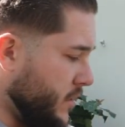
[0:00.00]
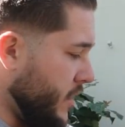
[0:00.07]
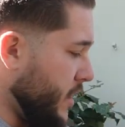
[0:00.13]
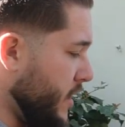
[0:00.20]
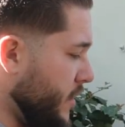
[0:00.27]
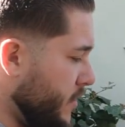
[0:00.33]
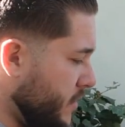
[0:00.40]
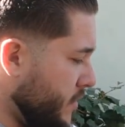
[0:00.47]
so
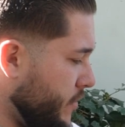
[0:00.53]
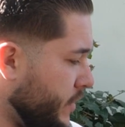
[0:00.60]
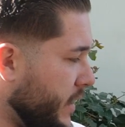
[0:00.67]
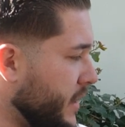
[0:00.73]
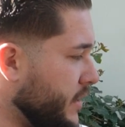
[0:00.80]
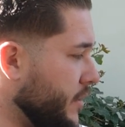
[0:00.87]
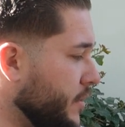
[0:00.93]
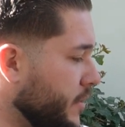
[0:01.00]
now we
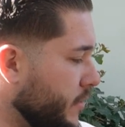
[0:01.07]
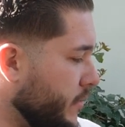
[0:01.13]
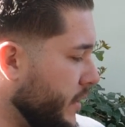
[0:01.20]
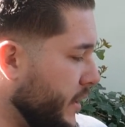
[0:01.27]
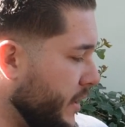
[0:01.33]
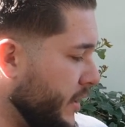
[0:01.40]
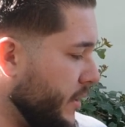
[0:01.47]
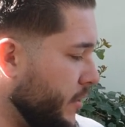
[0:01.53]
got the unit
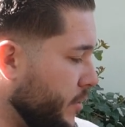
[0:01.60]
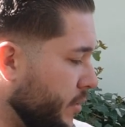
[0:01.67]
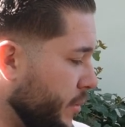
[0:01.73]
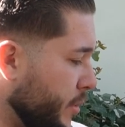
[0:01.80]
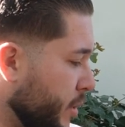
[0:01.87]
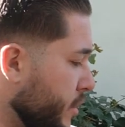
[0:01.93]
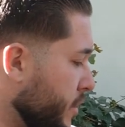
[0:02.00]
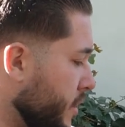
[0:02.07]
running in
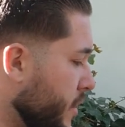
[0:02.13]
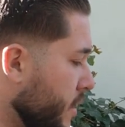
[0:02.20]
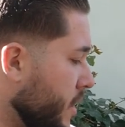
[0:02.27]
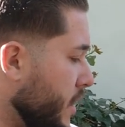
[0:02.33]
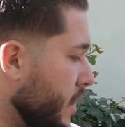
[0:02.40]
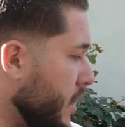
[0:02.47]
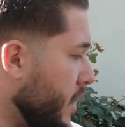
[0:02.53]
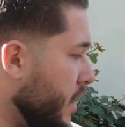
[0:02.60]
cooling mode.
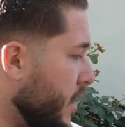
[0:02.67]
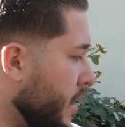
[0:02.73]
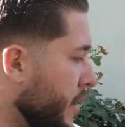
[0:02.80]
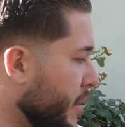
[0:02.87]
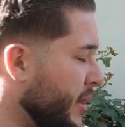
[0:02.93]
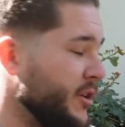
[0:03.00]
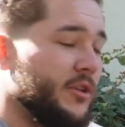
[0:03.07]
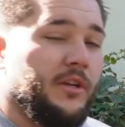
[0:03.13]

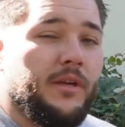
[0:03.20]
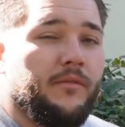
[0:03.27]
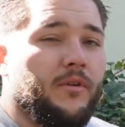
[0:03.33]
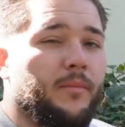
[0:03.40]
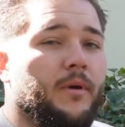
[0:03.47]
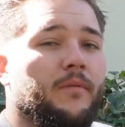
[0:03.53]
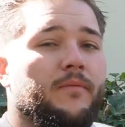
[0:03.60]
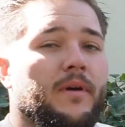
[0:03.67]
I usually give
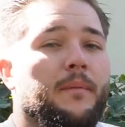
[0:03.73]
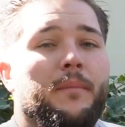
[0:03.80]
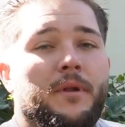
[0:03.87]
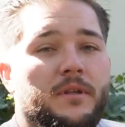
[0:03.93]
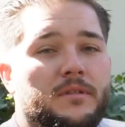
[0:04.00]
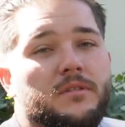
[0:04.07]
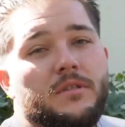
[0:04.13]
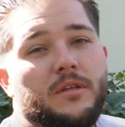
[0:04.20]
it about 5
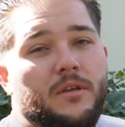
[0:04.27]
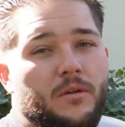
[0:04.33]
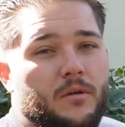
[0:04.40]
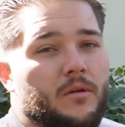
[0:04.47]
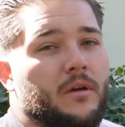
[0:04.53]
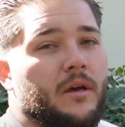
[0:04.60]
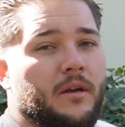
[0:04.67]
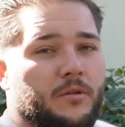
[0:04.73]
minutes to,
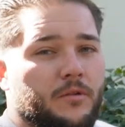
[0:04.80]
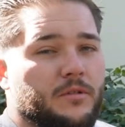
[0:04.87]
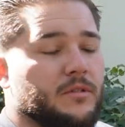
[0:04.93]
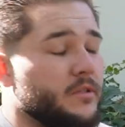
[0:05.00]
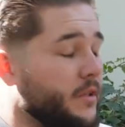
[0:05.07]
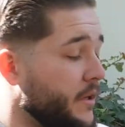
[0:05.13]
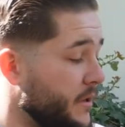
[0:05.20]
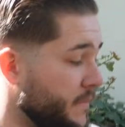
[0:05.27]
kind of do
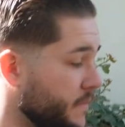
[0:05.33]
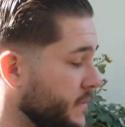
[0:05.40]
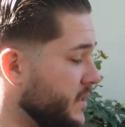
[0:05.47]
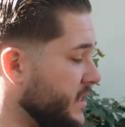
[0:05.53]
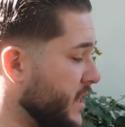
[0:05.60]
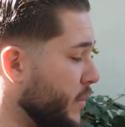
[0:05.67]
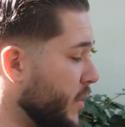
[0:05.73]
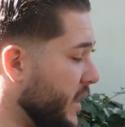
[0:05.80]
its thing,
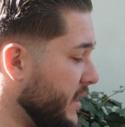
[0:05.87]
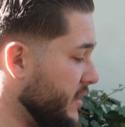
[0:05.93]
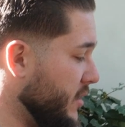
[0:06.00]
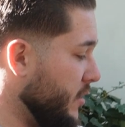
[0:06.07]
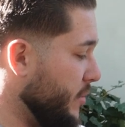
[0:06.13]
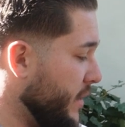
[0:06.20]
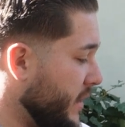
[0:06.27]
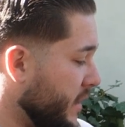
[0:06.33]
stabilize a
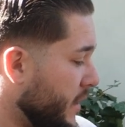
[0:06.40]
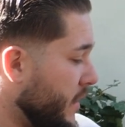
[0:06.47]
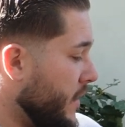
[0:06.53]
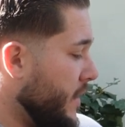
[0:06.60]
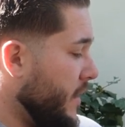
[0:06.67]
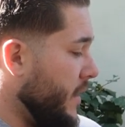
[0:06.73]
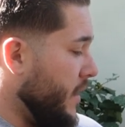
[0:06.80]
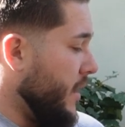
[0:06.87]
little bit.
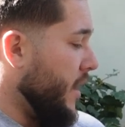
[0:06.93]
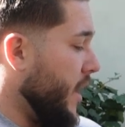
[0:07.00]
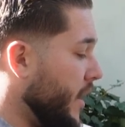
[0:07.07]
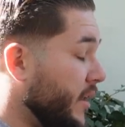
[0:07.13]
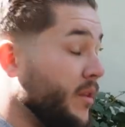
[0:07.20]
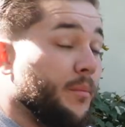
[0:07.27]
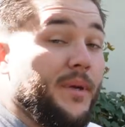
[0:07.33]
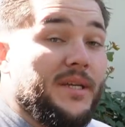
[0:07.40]

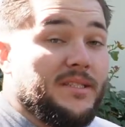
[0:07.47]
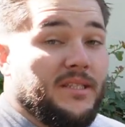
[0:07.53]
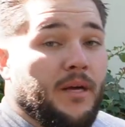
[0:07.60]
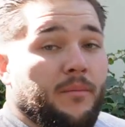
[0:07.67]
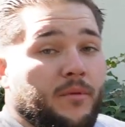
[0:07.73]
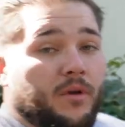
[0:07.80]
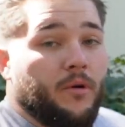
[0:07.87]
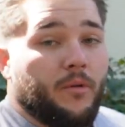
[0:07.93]
In the
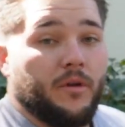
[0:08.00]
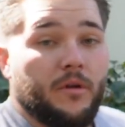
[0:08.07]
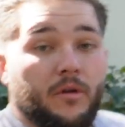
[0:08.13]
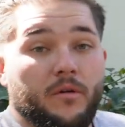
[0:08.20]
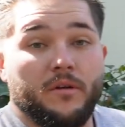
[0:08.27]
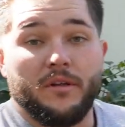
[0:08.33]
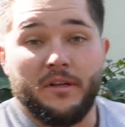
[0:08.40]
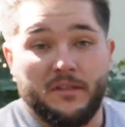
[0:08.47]
meantime though, we're
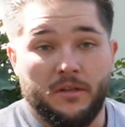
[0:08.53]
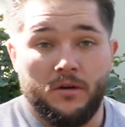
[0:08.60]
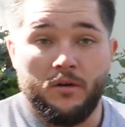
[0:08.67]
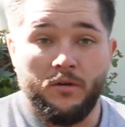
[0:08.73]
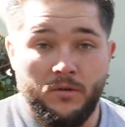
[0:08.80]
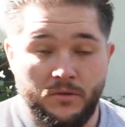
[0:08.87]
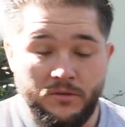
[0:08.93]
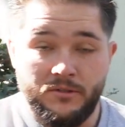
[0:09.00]
gonna go connect the
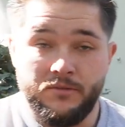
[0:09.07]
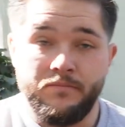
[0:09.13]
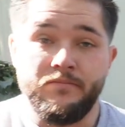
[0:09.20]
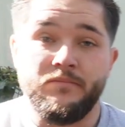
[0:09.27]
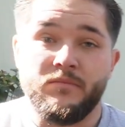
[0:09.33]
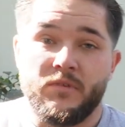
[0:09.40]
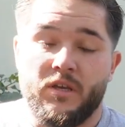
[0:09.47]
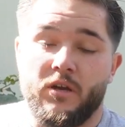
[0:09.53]
hose,
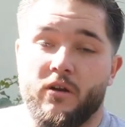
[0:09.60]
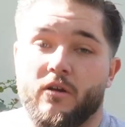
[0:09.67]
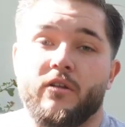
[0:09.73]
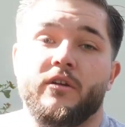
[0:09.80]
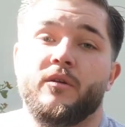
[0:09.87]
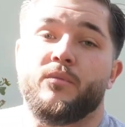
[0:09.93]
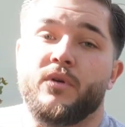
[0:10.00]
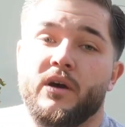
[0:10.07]
get our
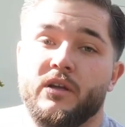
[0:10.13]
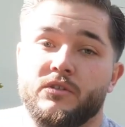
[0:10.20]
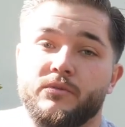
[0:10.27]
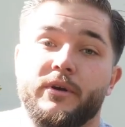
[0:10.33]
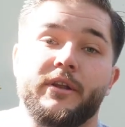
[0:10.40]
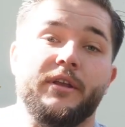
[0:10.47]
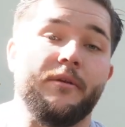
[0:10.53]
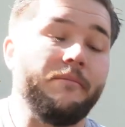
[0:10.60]
clean products
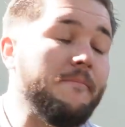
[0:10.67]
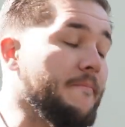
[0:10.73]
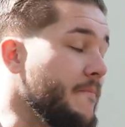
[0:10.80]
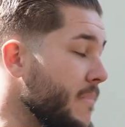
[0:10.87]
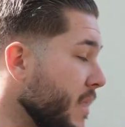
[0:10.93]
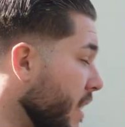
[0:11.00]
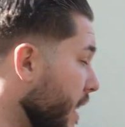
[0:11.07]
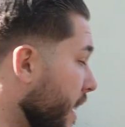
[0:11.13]
ready,
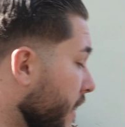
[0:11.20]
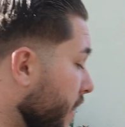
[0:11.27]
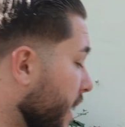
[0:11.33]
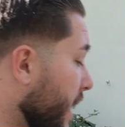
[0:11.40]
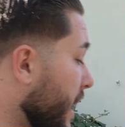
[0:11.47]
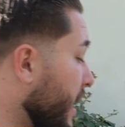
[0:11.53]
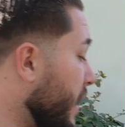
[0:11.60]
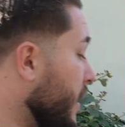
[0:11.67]
and
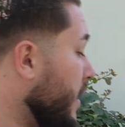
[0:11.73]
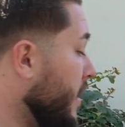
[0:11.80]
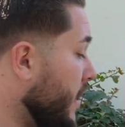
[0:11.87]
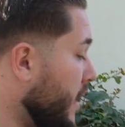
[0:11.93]
then